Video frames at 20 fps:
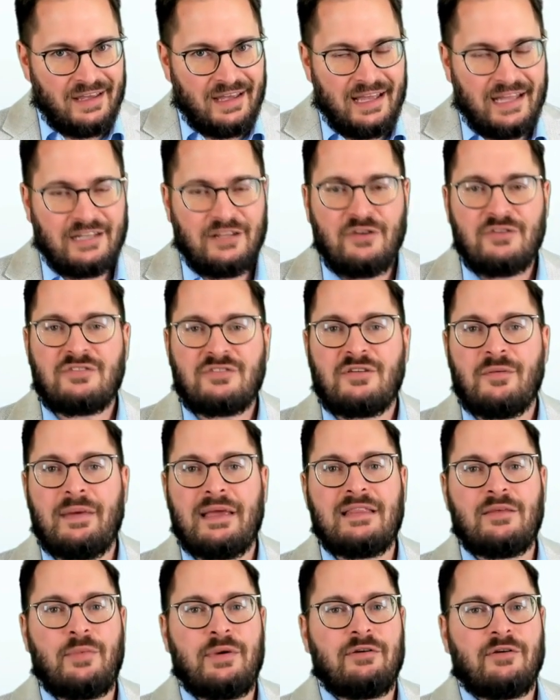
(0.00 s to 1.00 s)
it used to
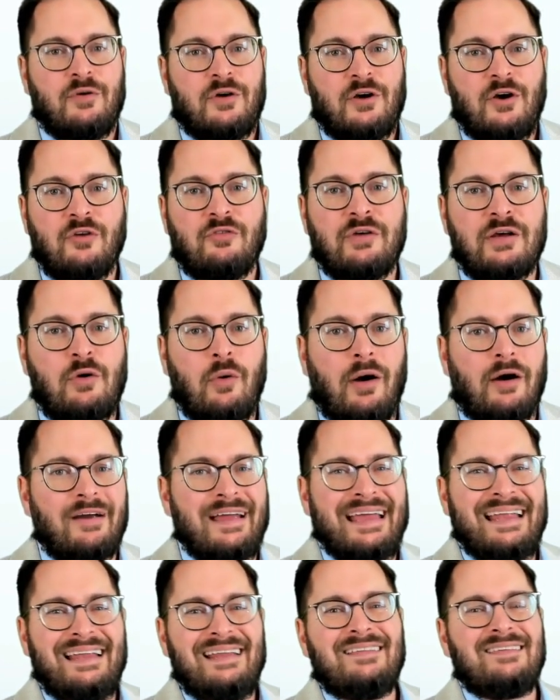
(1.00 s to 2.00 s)
be that we could require
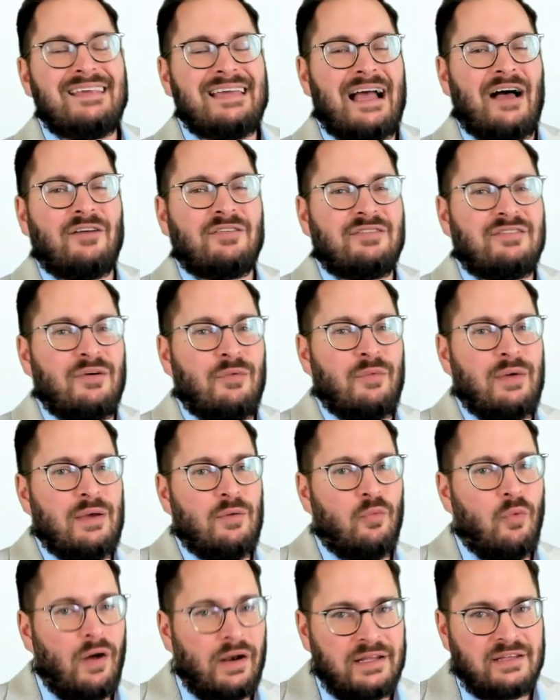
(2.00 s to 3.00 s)
anything else that we
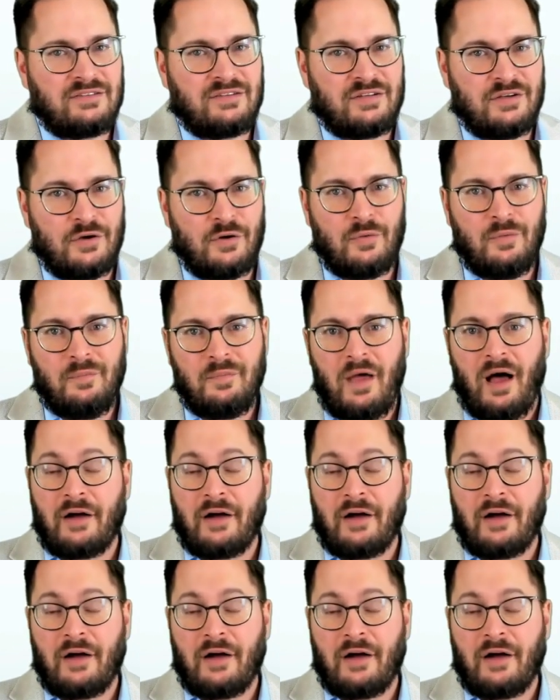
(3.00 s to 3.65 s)
wanted to